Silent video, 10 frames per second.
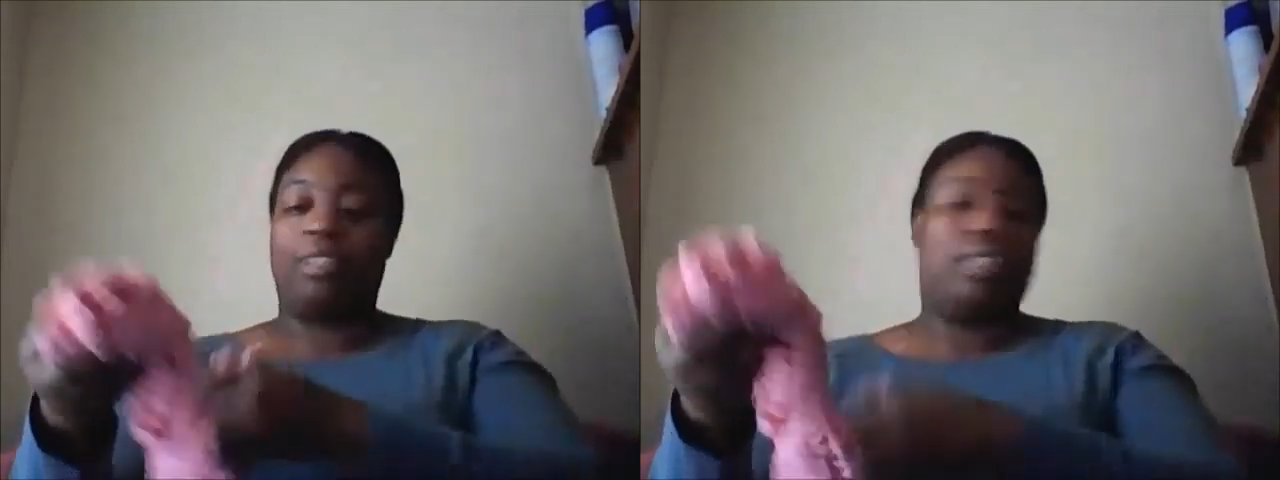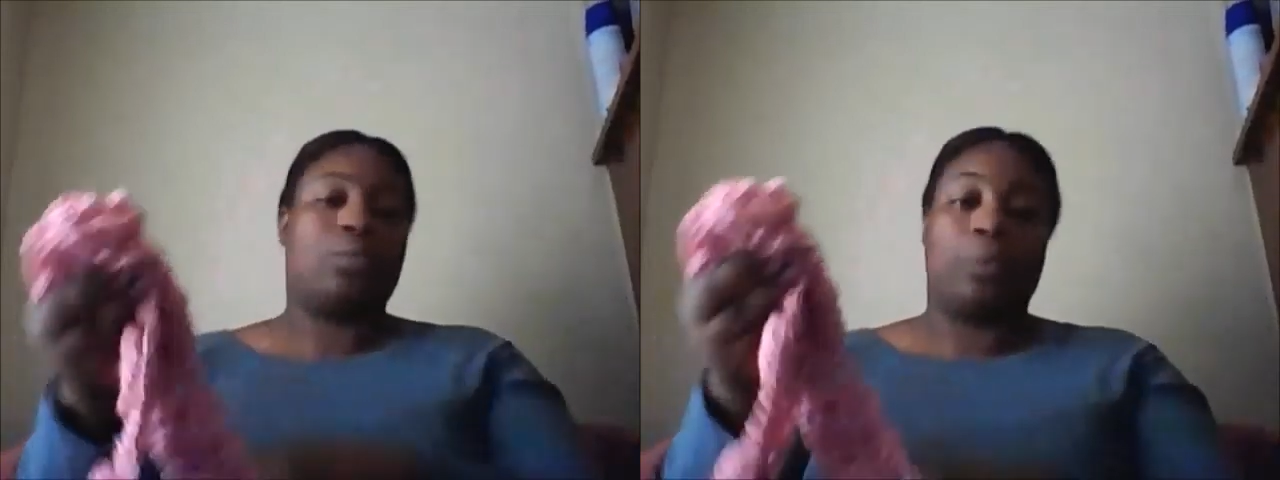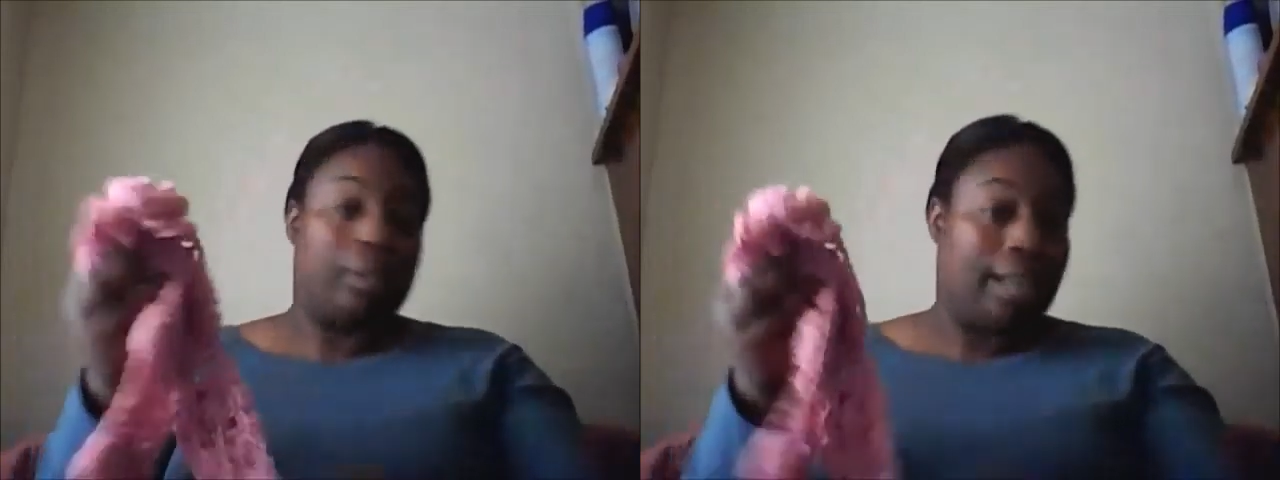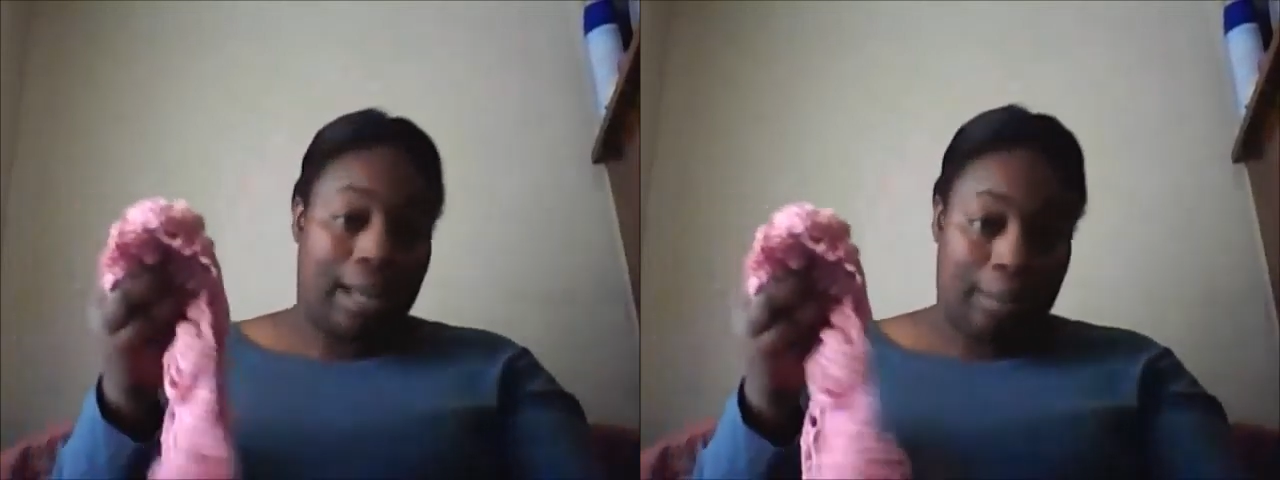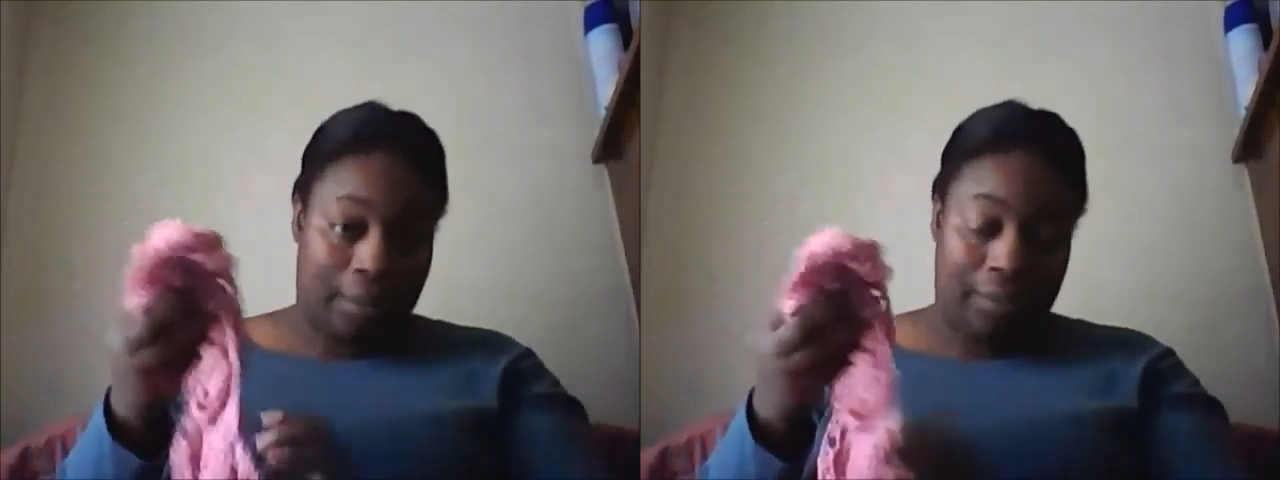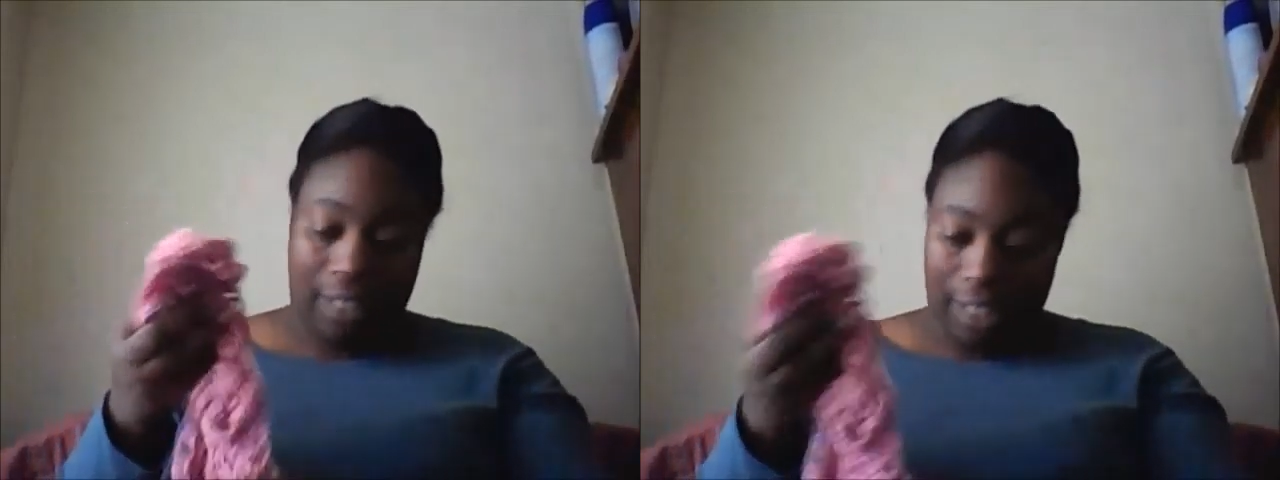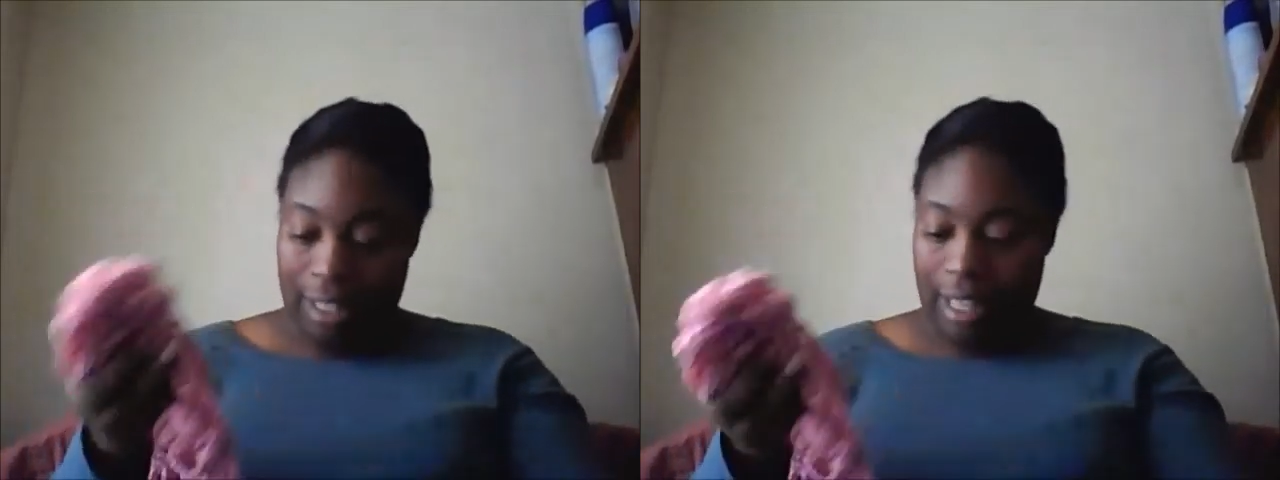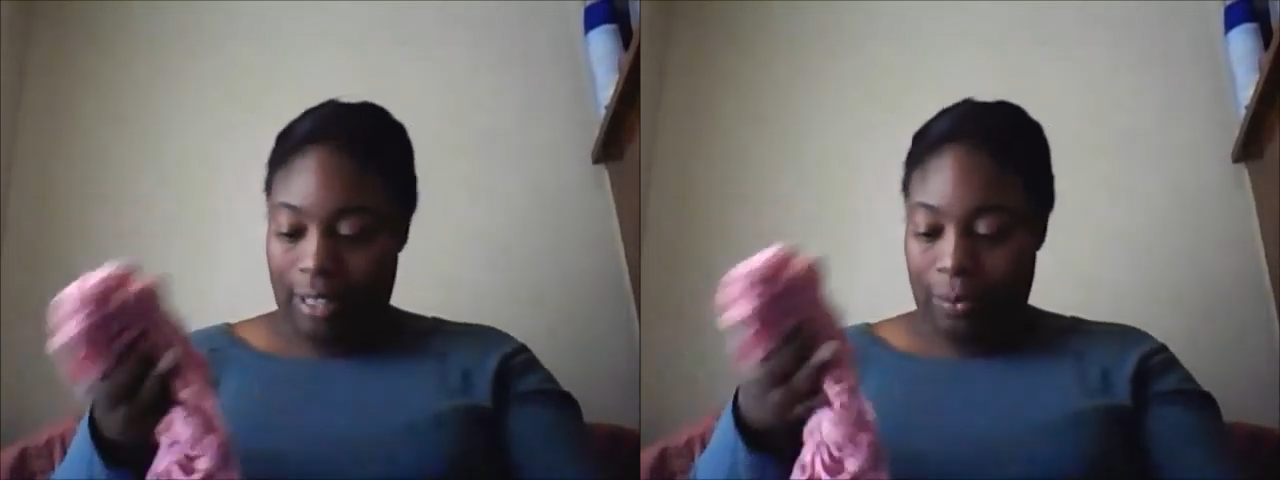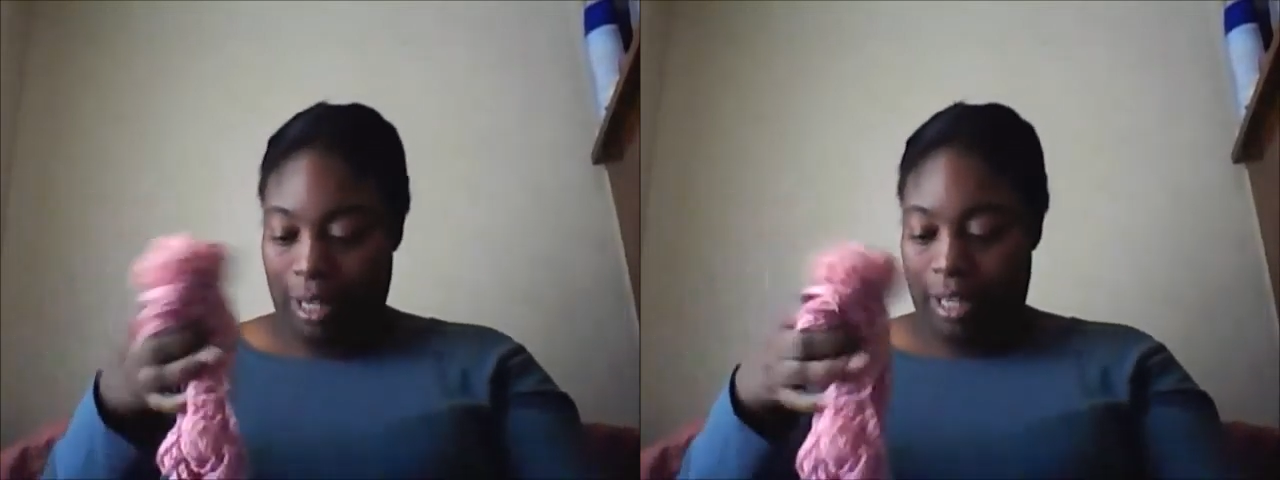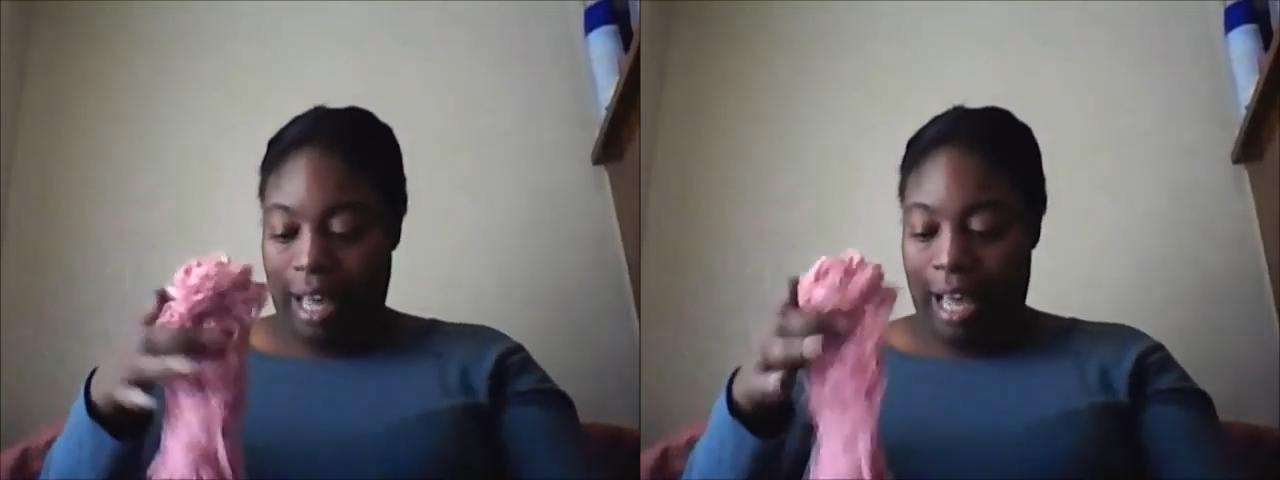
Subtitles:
This will not be finished next week.